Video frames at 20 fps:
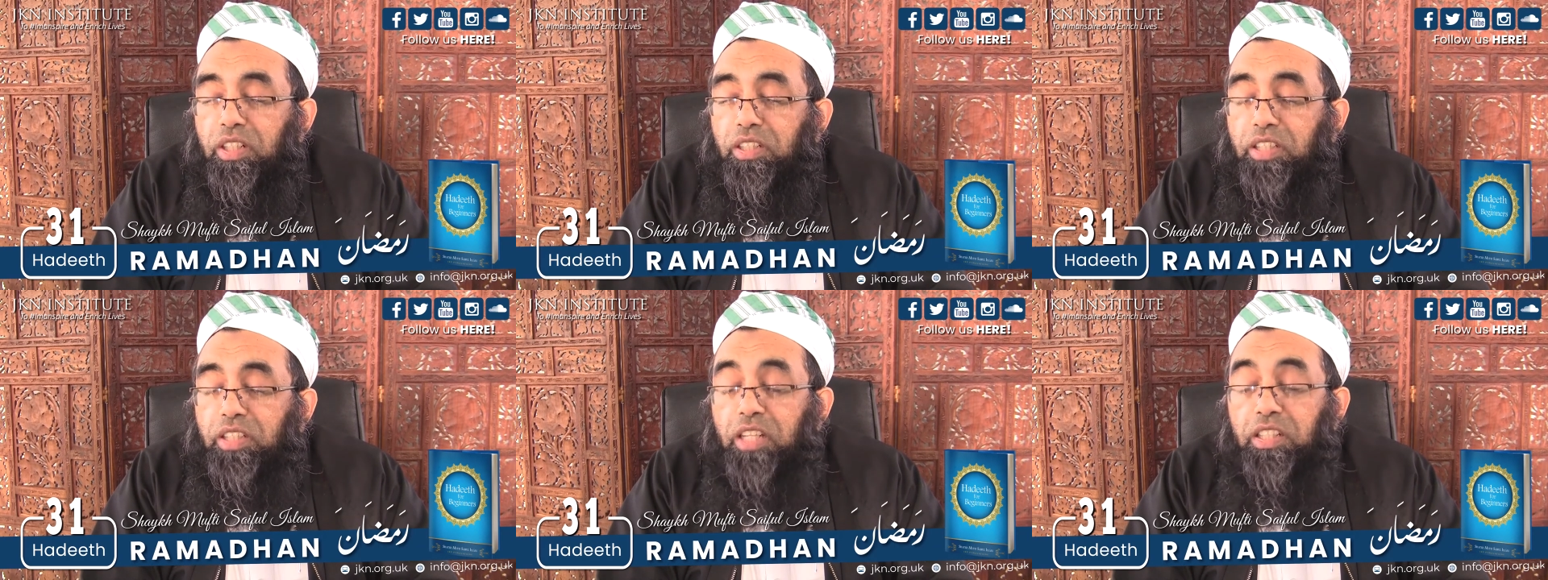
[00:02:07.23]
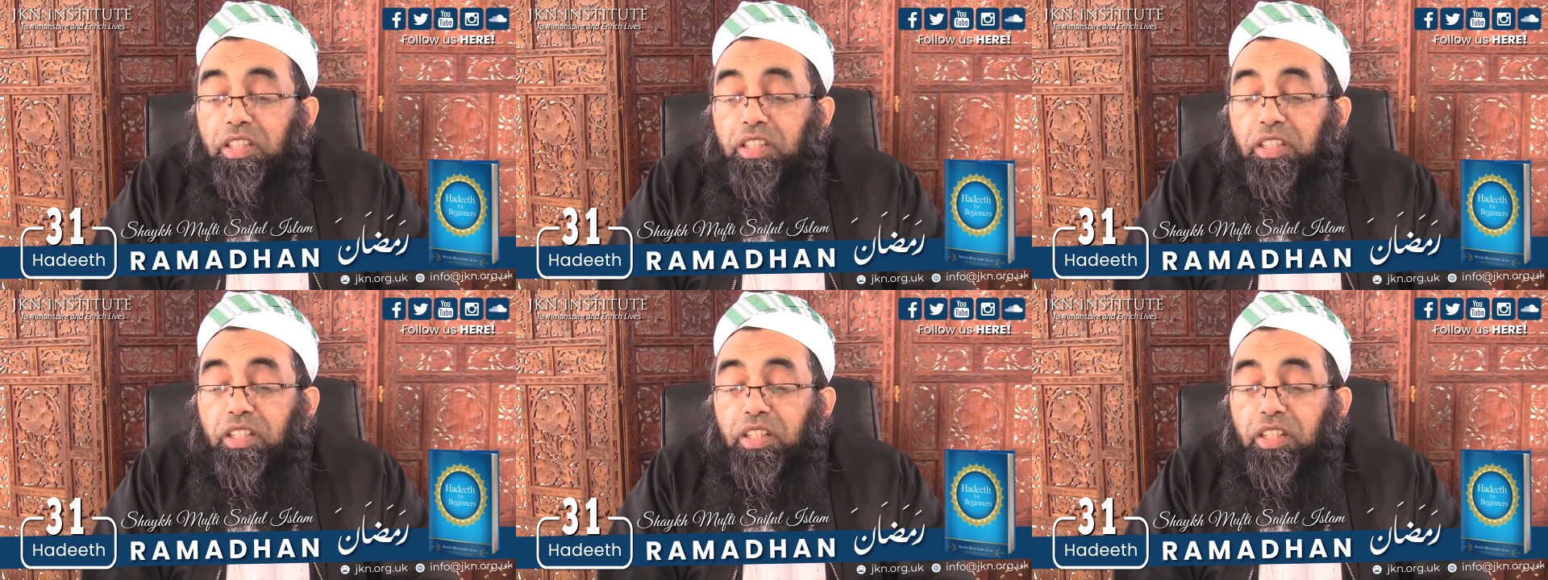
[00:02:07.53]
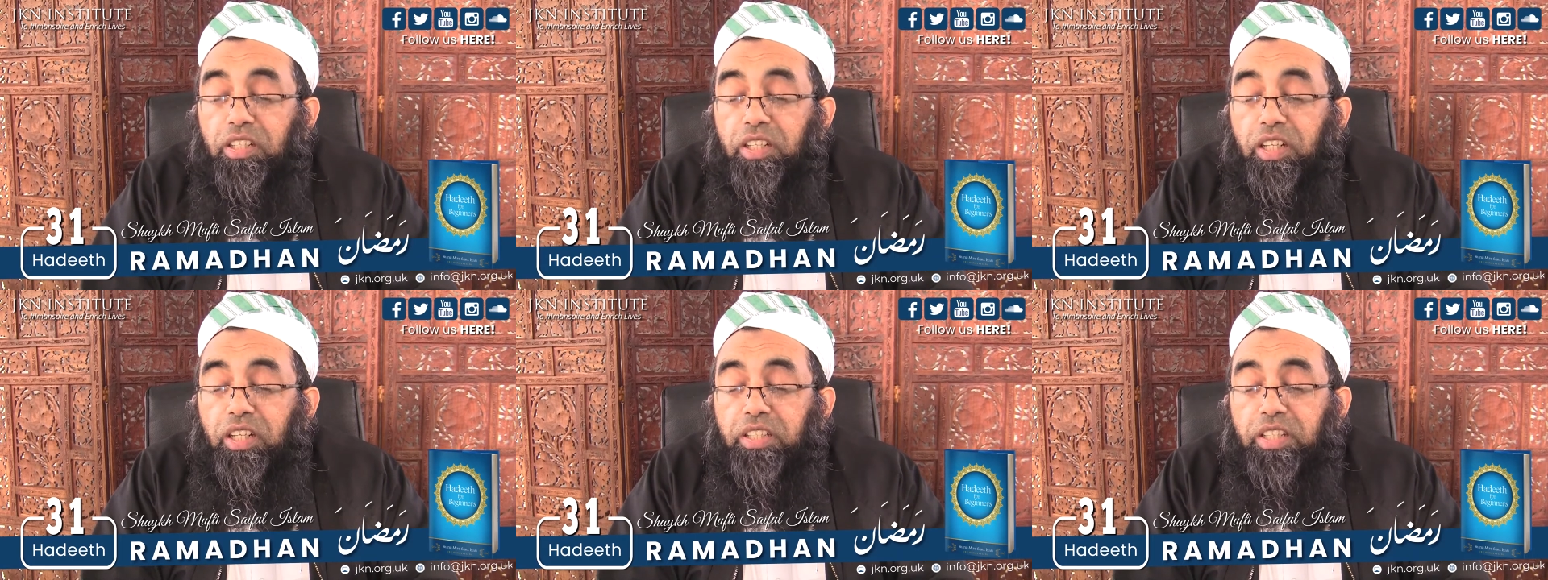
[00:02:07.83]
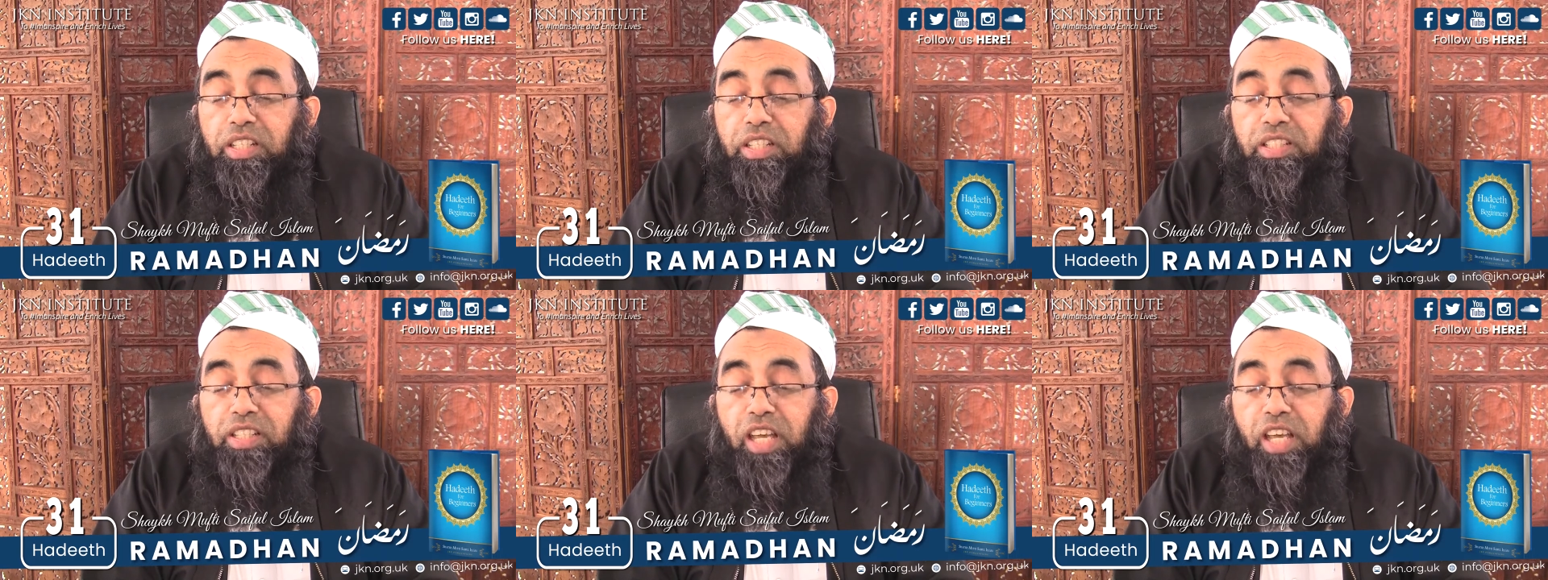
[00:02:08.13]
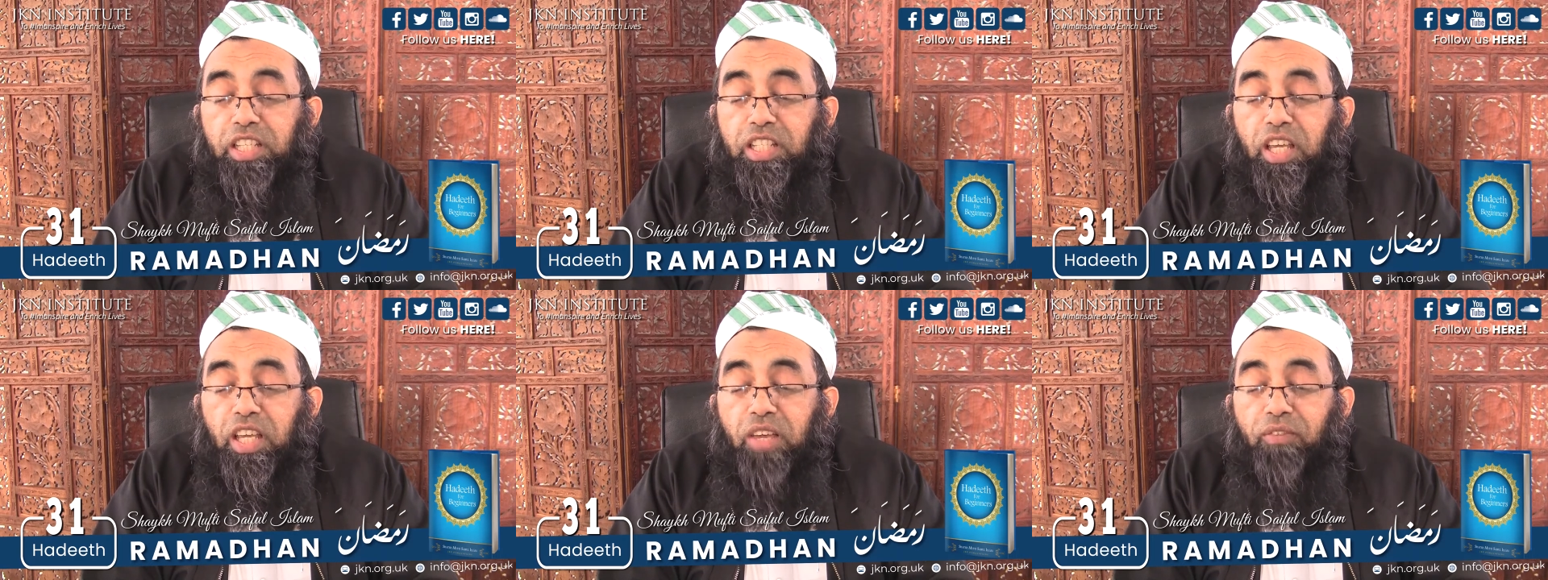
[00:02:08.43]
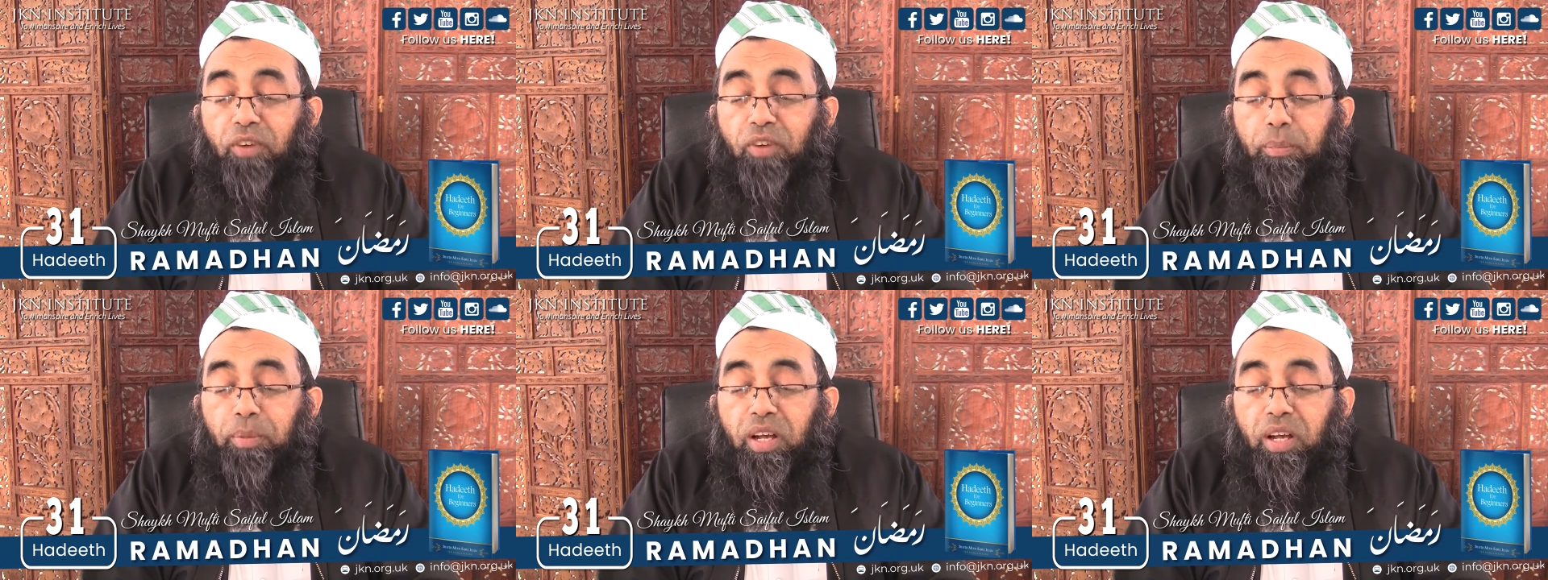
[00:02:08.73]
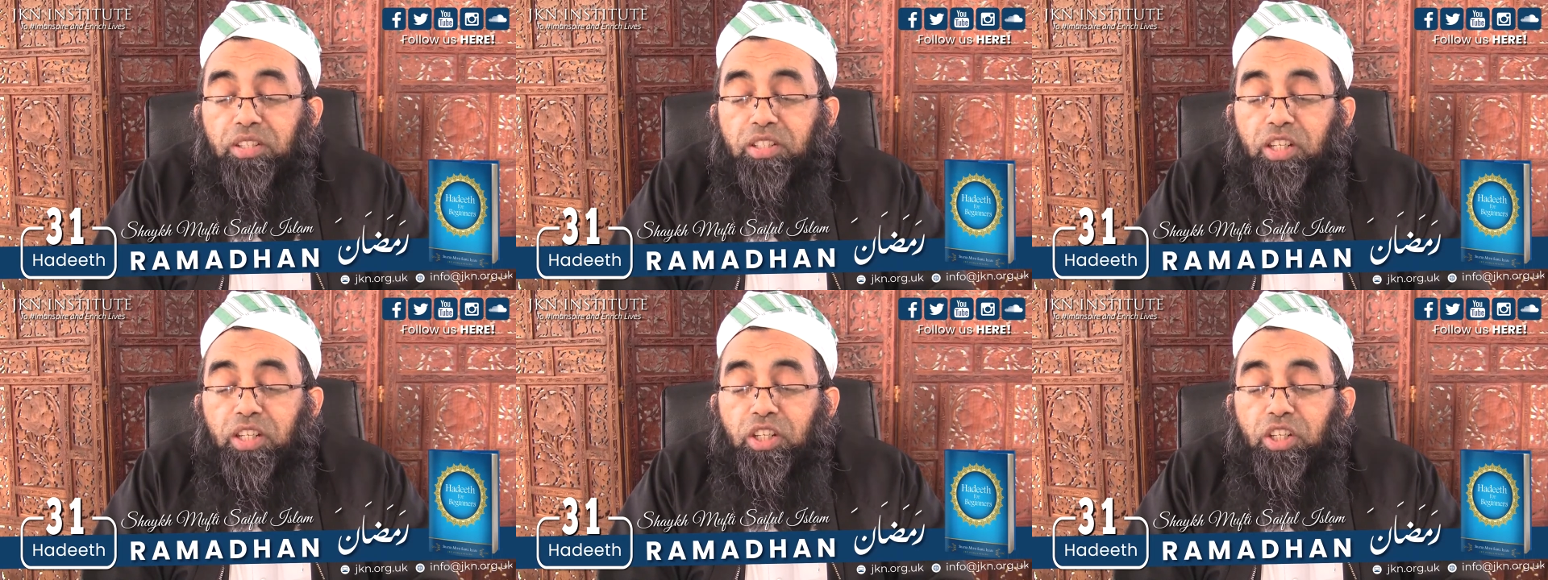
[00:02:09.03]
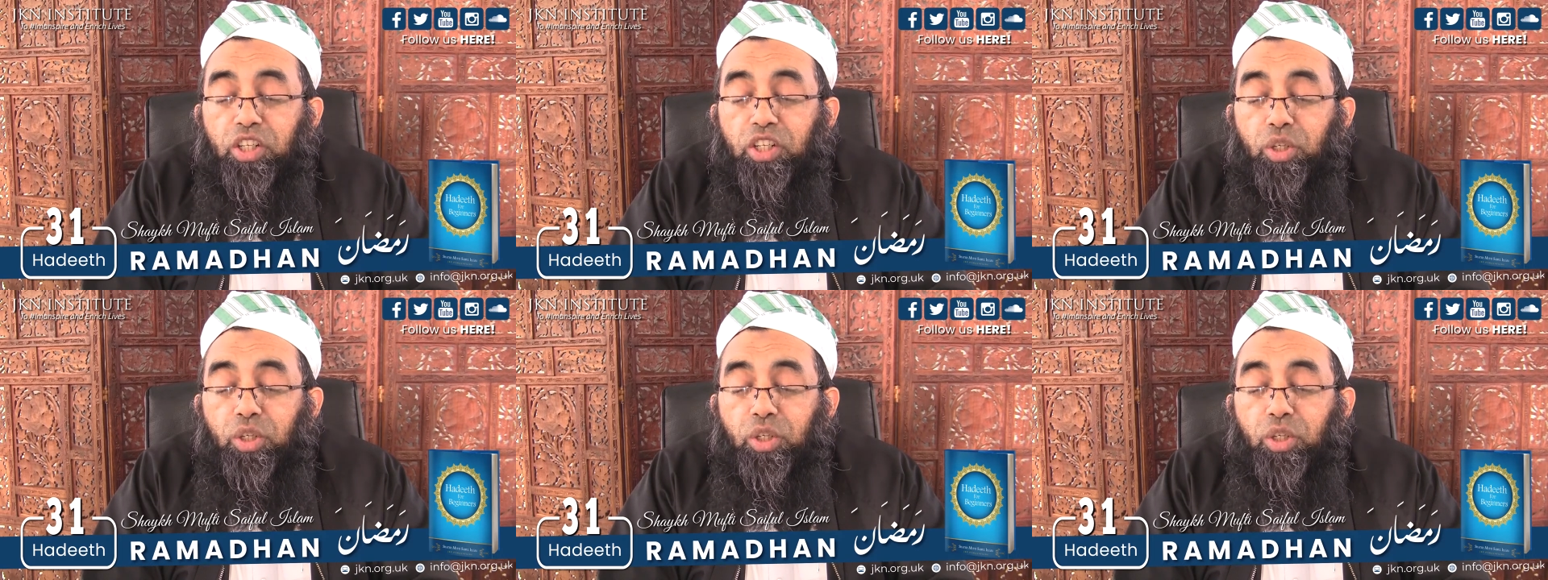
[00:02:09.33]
That the hadith says, if a person